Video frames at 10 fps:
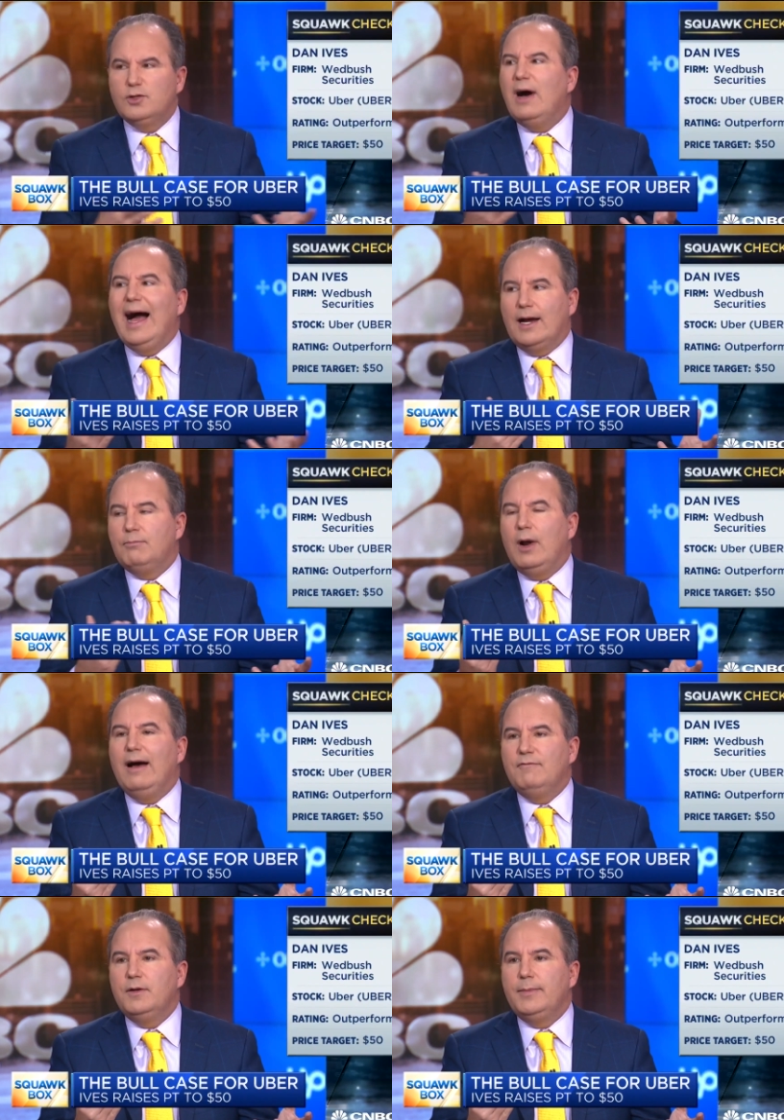the lack of
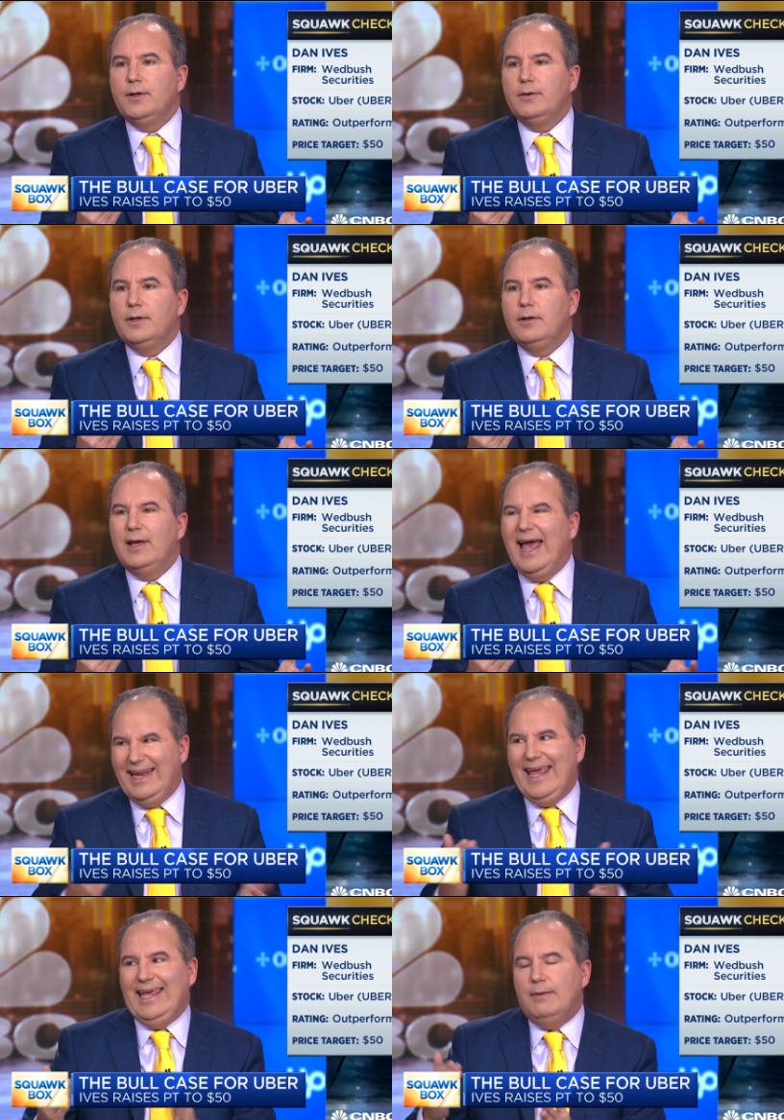profitability, and
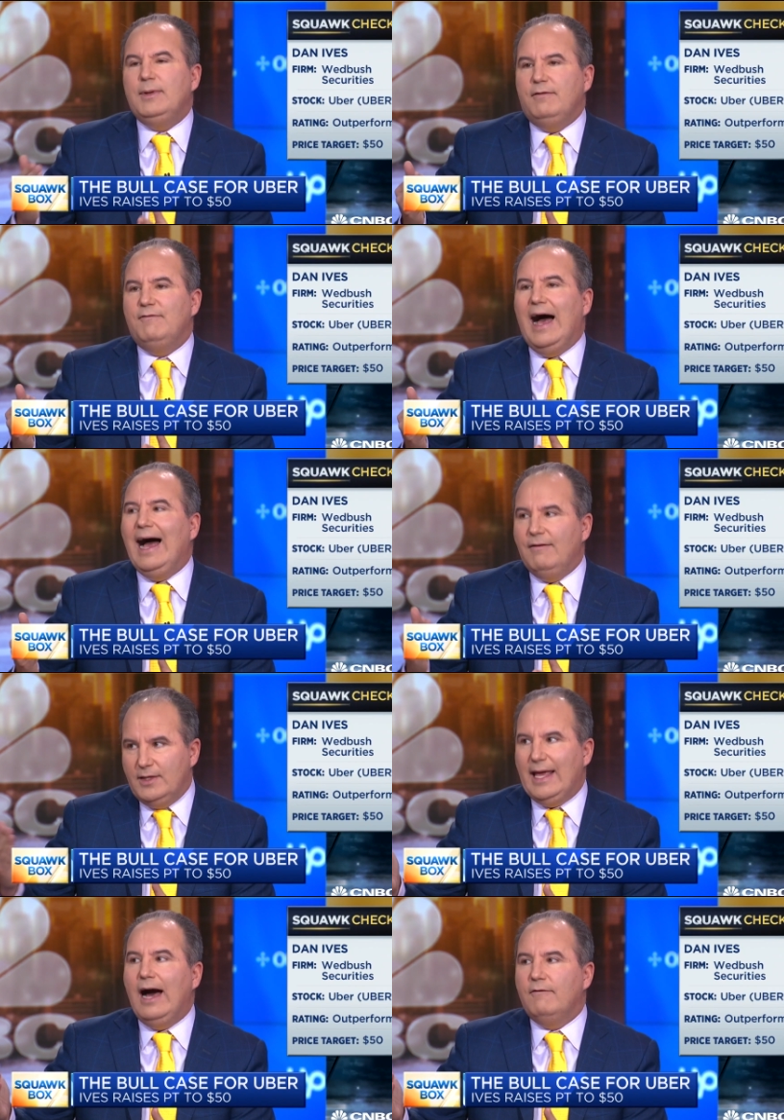AB5,
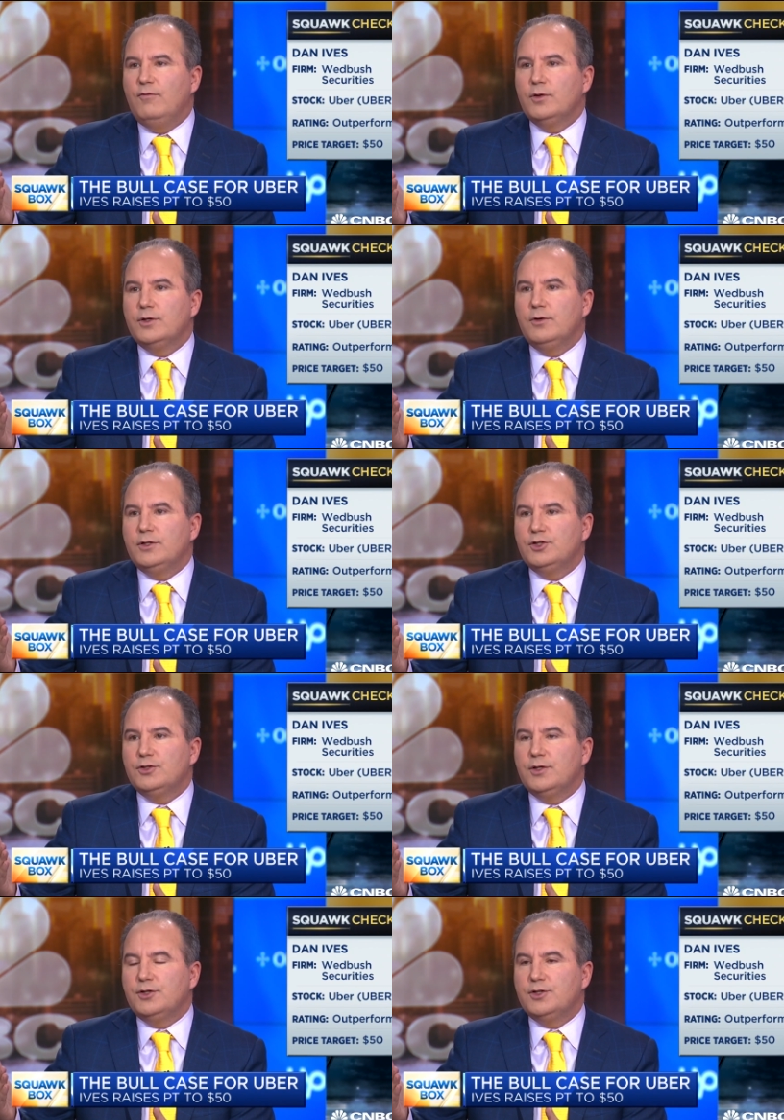the California
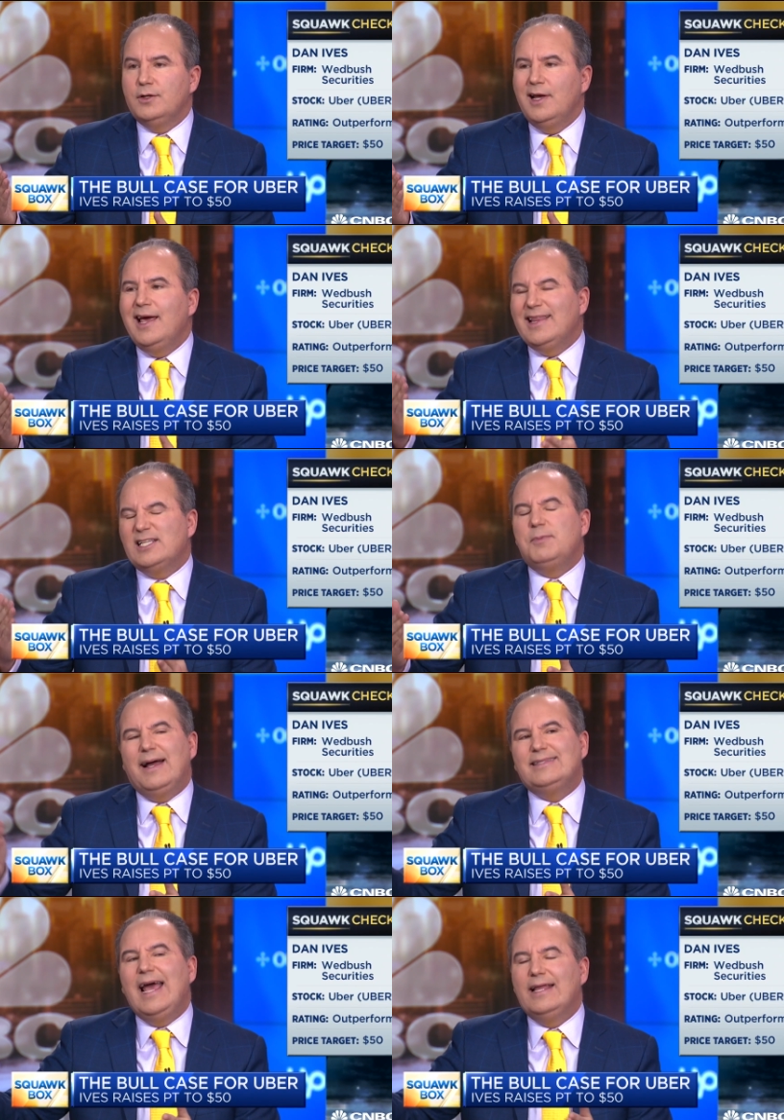legislation, that's
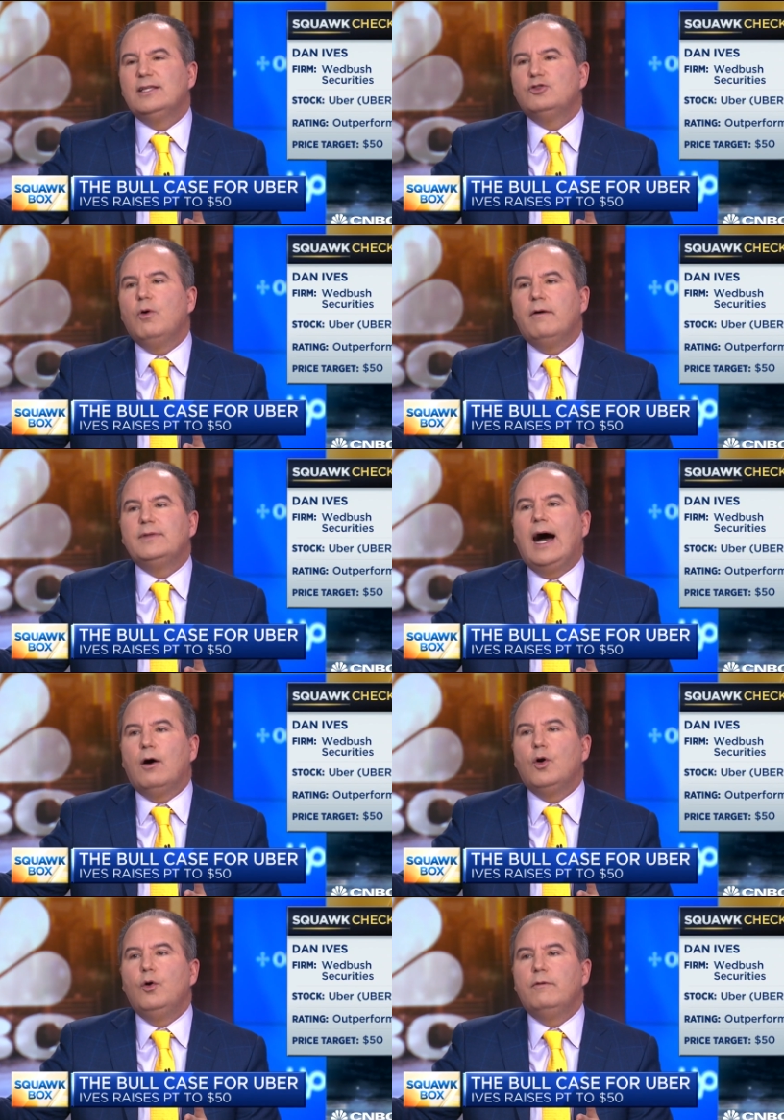about 10 to $12
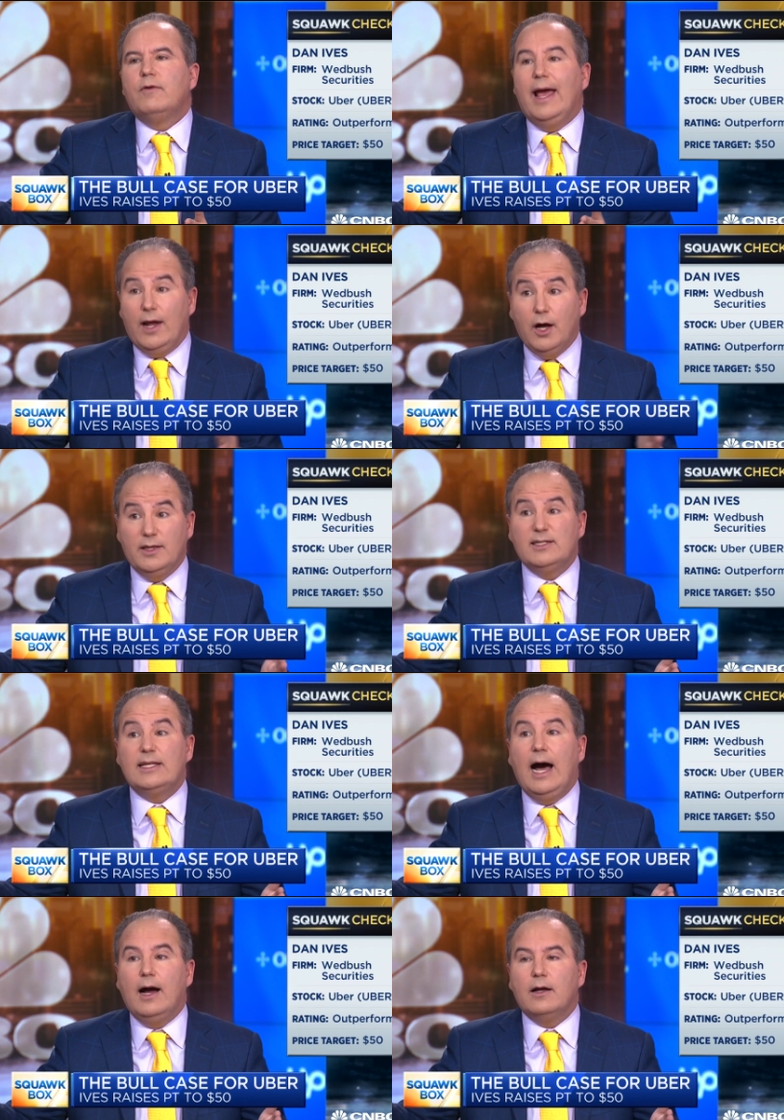overhang on the
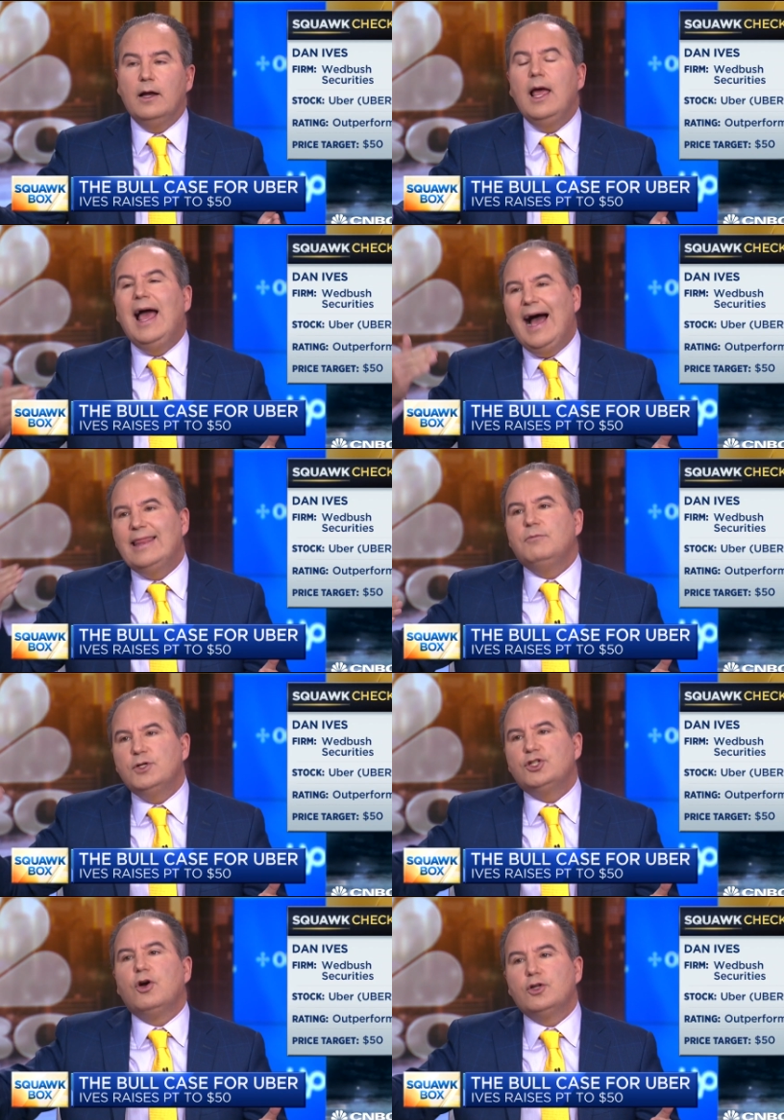stock. I think we
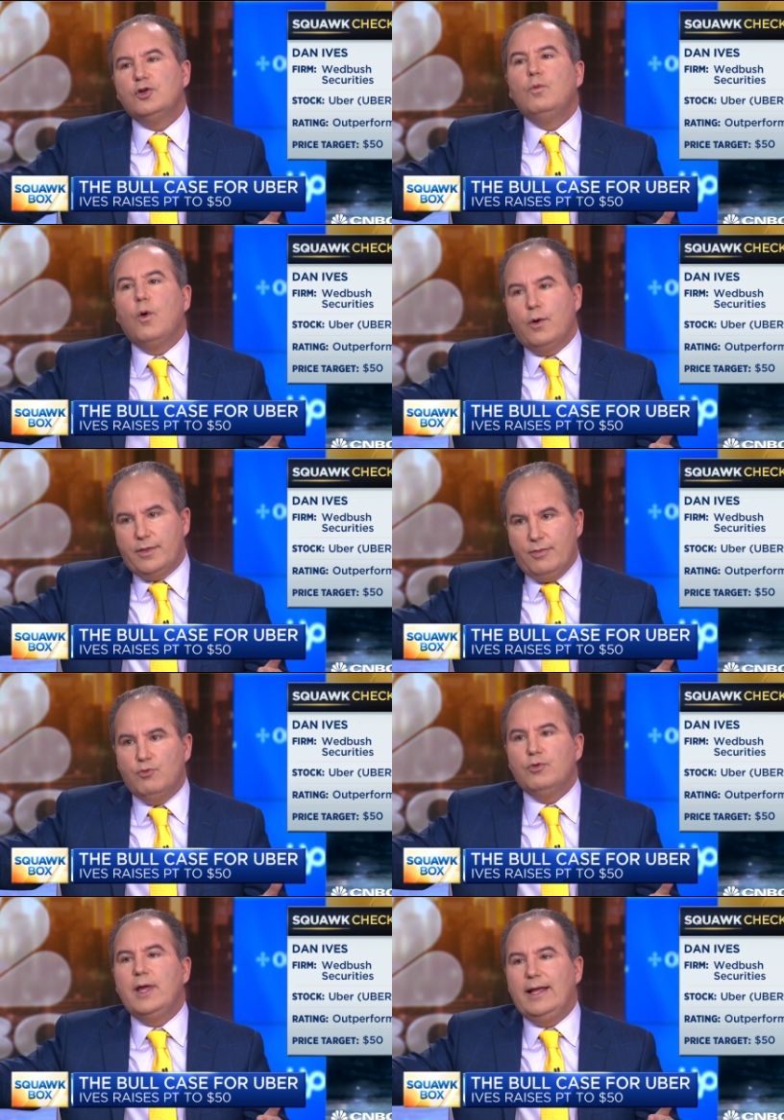start to work
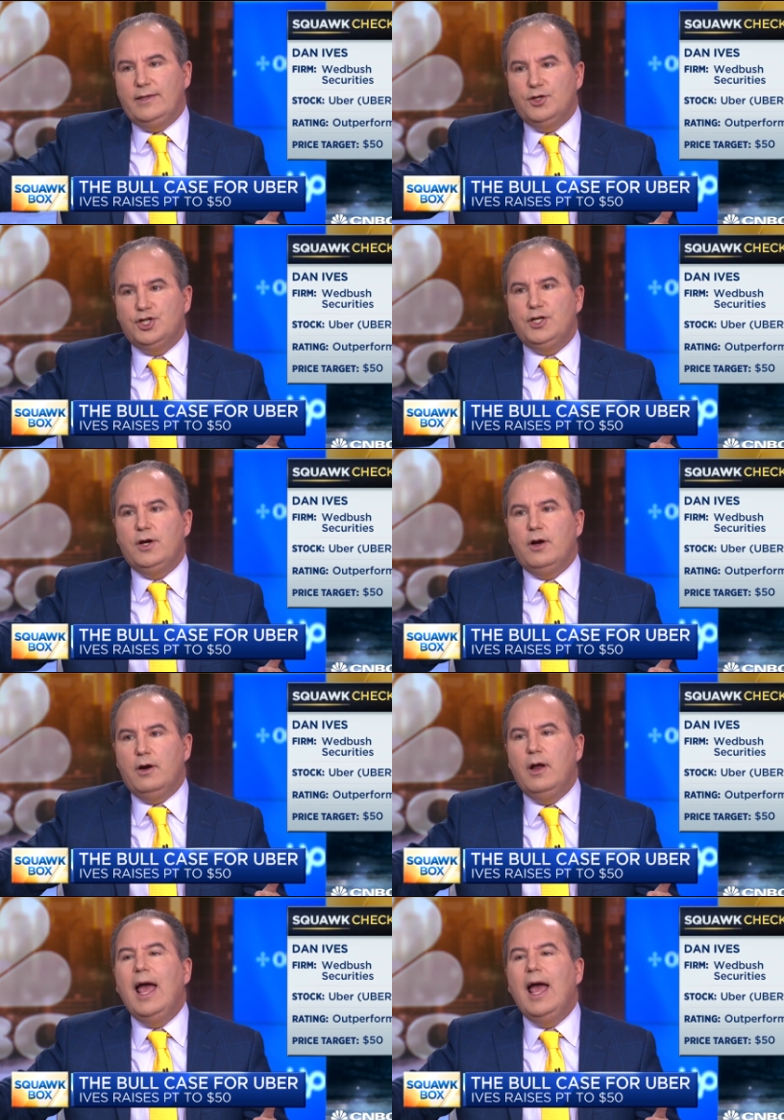through that this year,